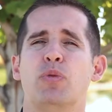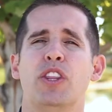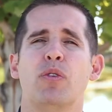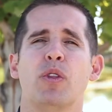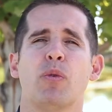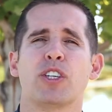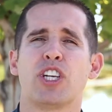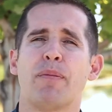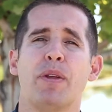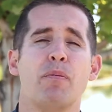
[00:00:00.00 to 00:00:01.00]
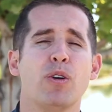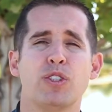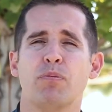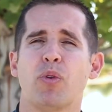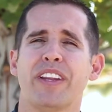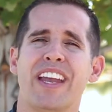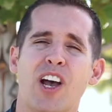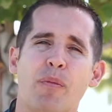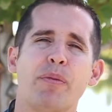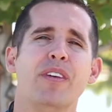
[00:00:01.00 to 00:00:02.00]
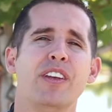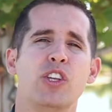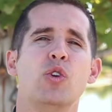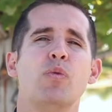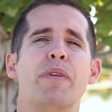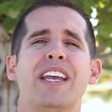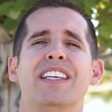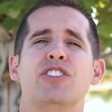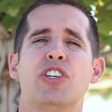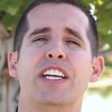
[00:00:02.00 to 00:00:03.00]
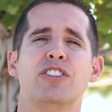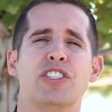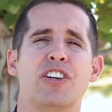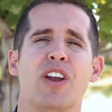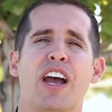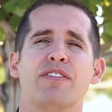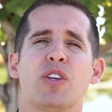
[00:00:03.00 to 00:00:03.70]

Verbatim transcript: with you in the workshop and most importantly, help you make these changes in your life.